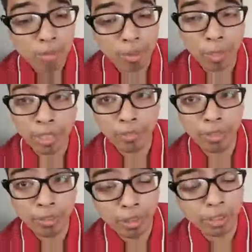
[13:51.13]
from one of the
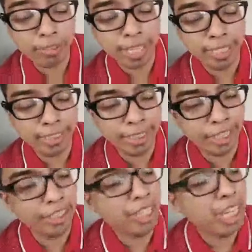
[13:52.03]
four finalists
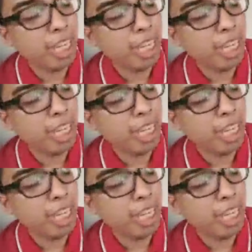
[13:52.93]
there.